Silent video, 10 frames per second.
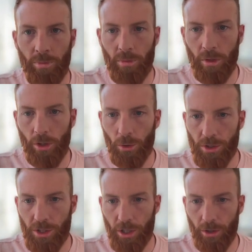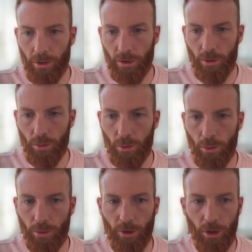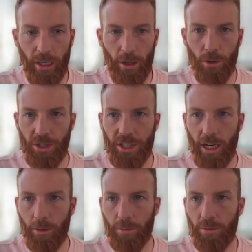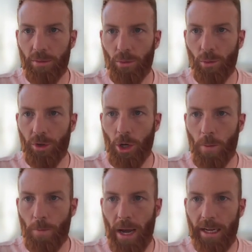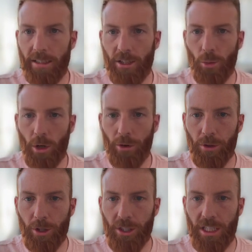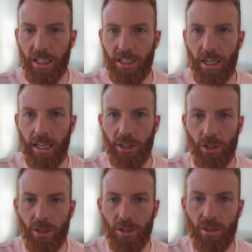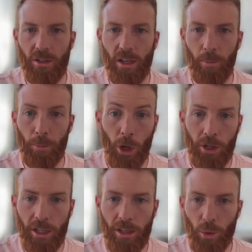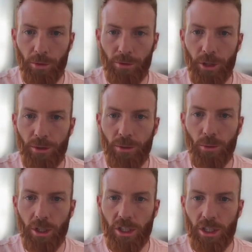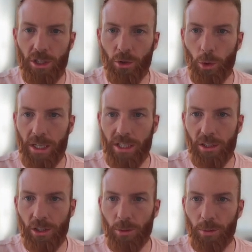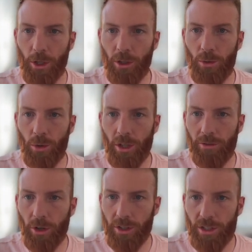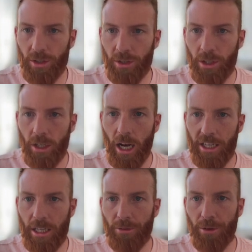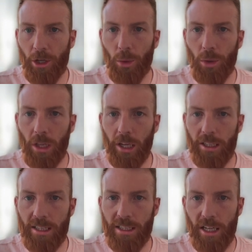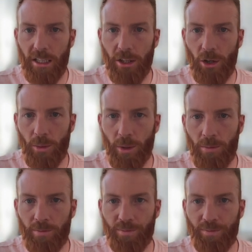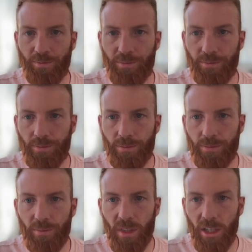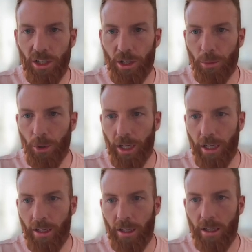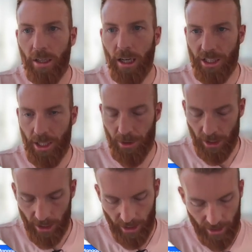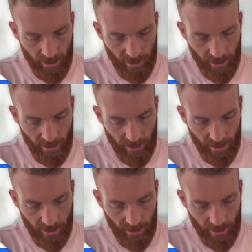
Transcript: Cool, so we've got that all set up. When we go back to the workflow, you see there's an extra block in the workflow, which is the request signature block, where you've got to identify who you'd like to sign the document. You can put in a subject line.